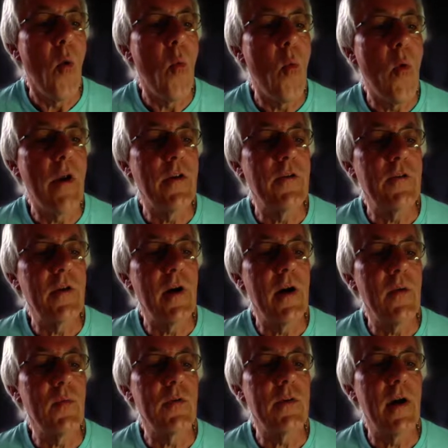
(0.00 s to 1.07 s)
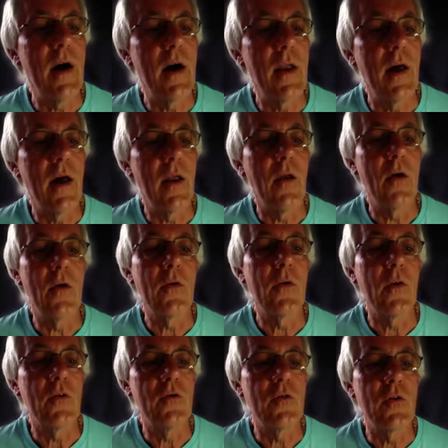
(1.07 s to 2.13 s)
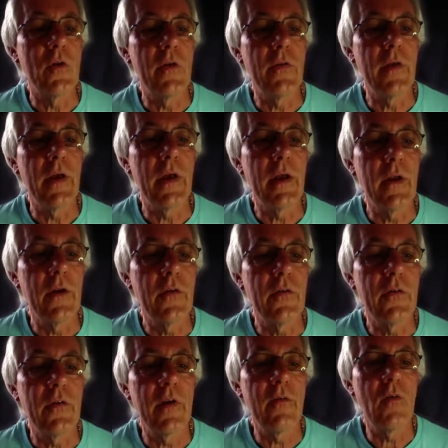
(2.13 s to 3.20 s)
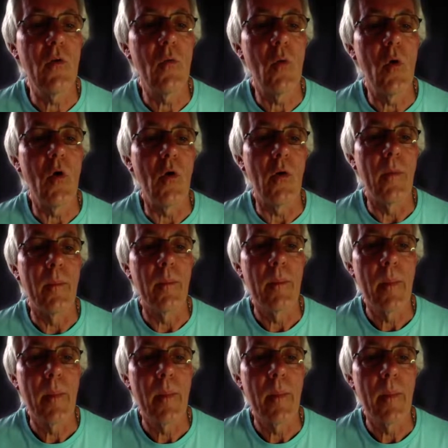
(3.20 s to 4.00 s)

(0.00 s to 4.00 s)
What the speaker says: Which side was Carlisle on during the English Civil War?